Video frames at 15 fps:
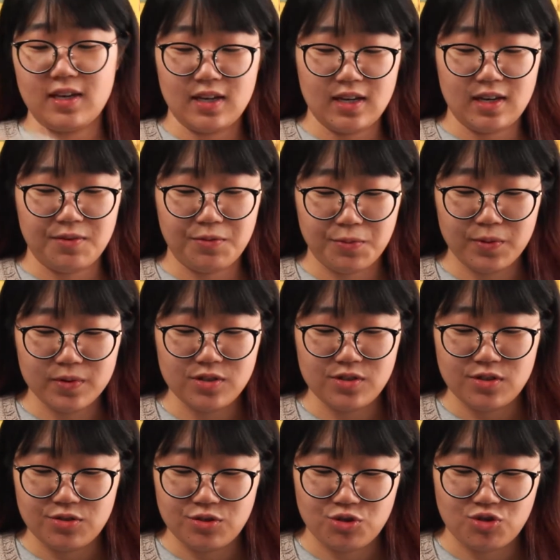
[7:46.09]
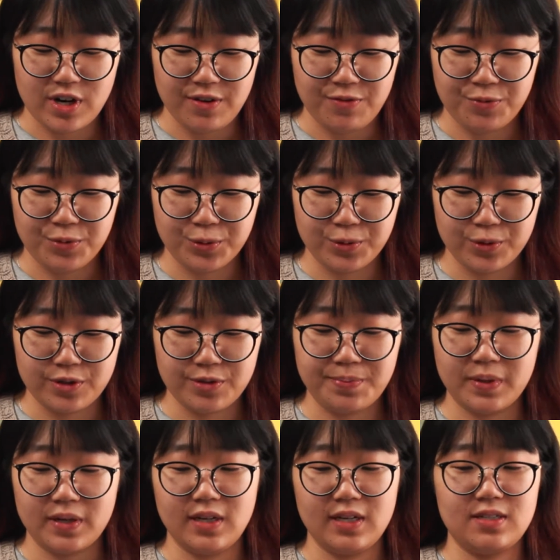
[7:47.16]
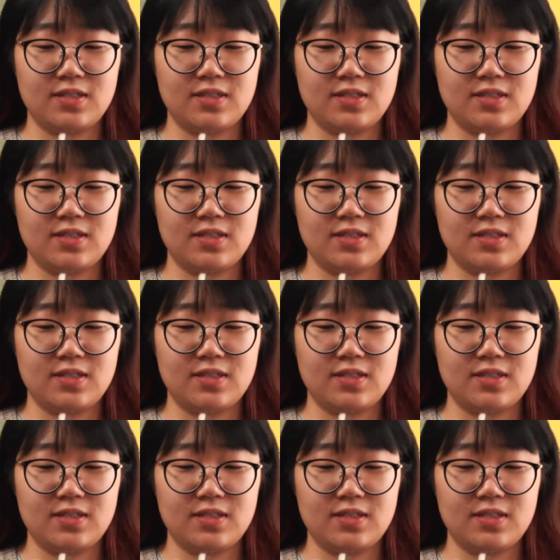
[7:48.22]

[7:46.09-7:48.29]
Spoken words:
It was straightforward, but